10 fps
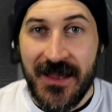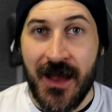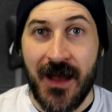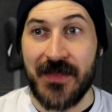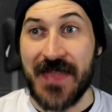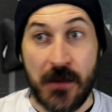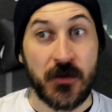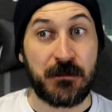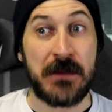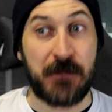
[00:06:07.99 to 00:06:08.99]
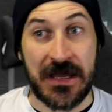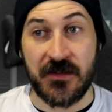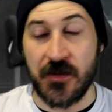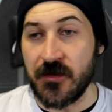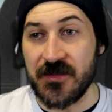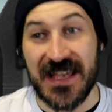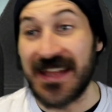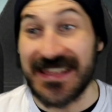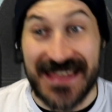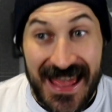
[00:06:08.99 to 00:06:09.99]
That would be big news.
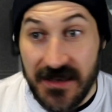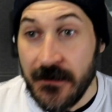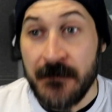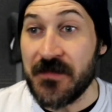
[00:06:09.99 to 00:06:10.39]
And again,